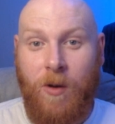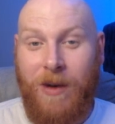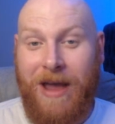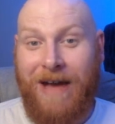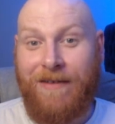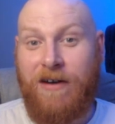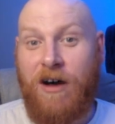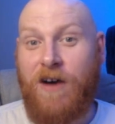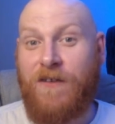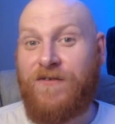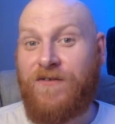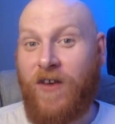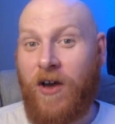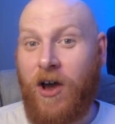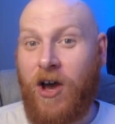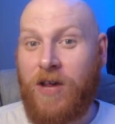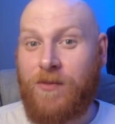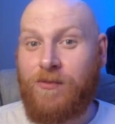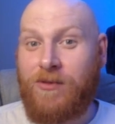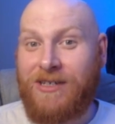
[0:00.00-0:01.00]
have our
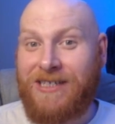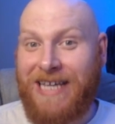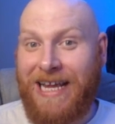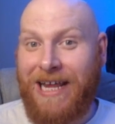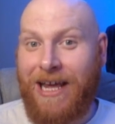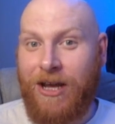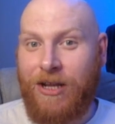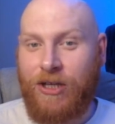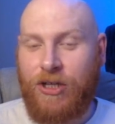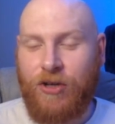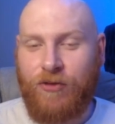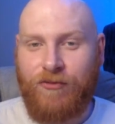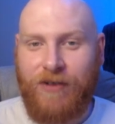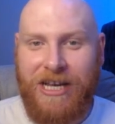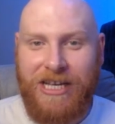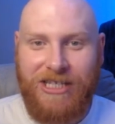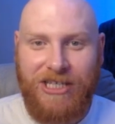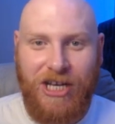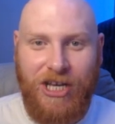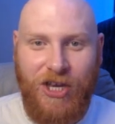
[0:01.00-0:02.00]
first Brazilian to
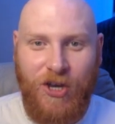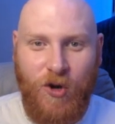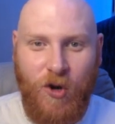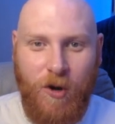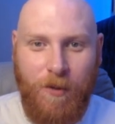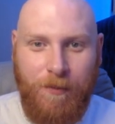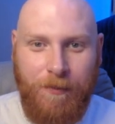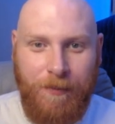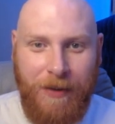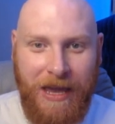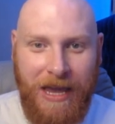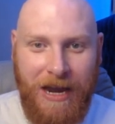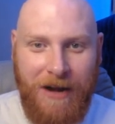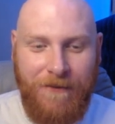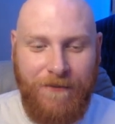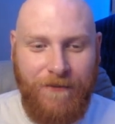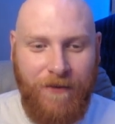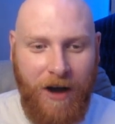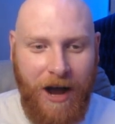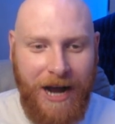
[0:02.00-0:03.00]
reach a European
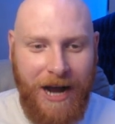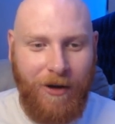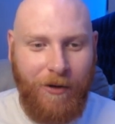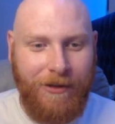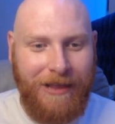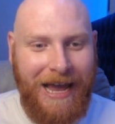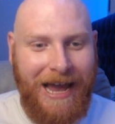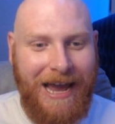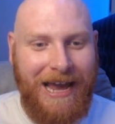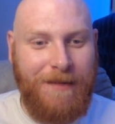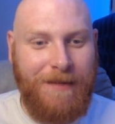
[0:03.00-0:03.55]
final, and that is